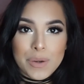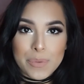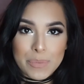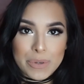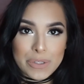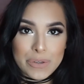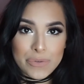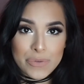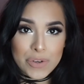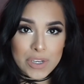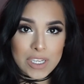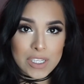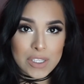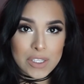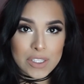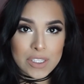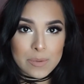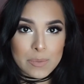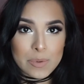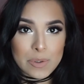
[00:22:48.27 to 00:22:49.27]
But don't forget
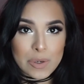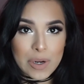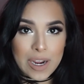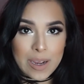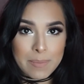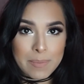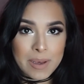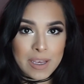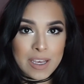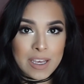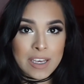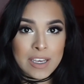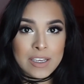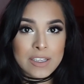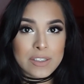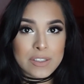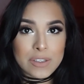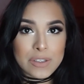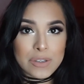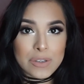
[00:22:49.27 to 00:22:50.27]
to subscribe
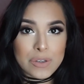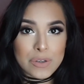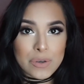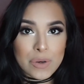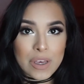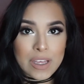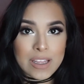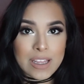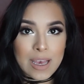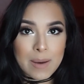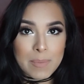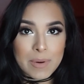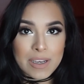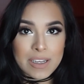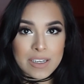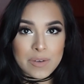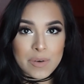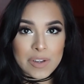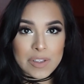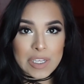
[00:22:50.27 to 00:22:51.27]
to that
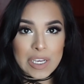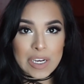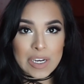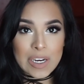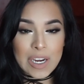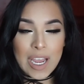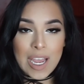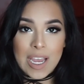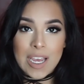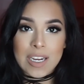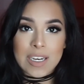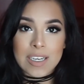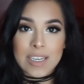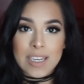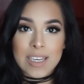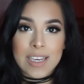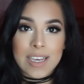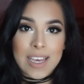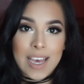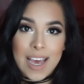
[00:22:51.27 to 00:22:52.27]
button right there, and
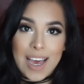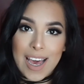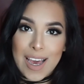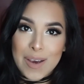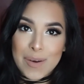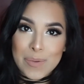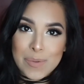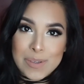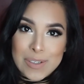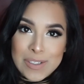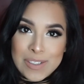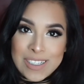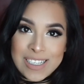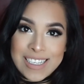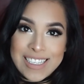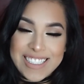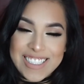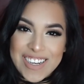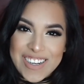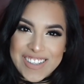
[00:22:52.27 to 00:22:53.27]
I will
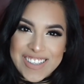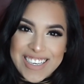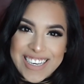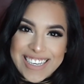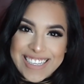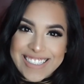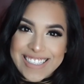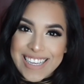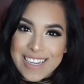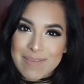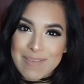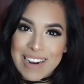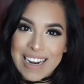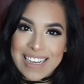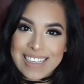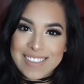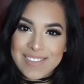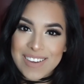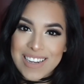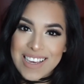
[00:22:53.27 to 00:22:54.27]
talk to you guys in my
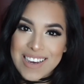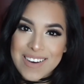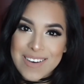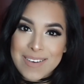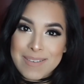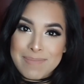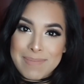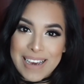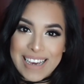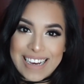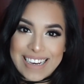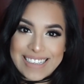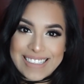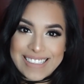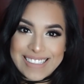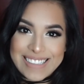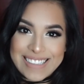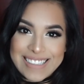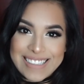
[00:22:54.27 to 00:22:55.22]
next video. Bye guys.